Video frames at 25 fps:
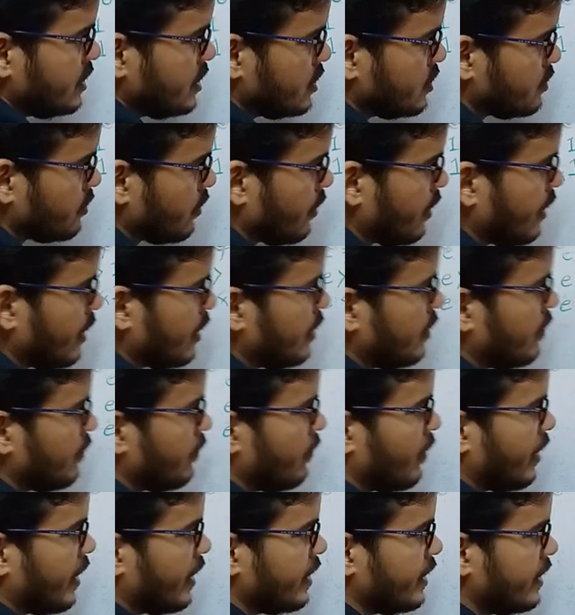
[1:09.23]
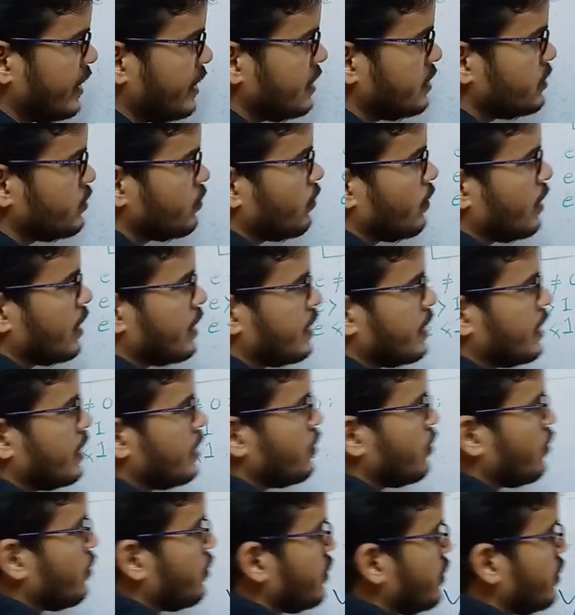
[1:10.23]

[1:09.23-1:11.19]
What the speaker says: the soil by its water